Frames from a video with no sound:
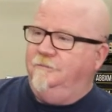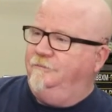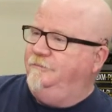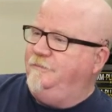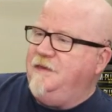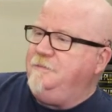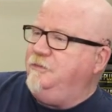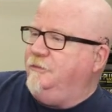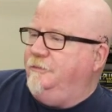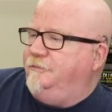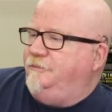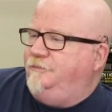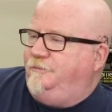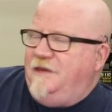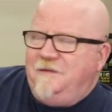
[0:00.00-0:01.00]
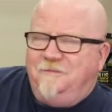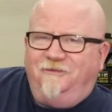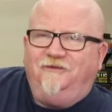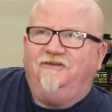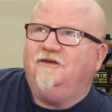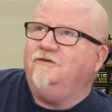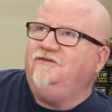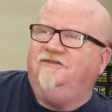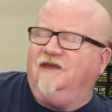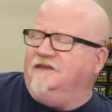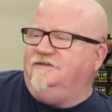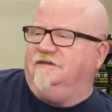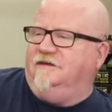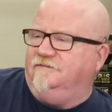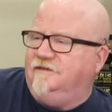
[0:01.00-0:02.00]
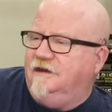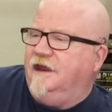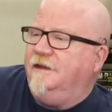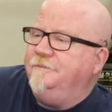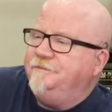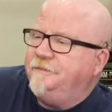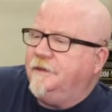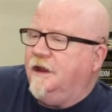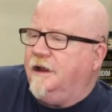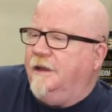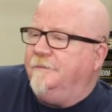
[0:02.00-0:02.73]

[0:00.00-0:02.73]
people are people are so sensitive today. All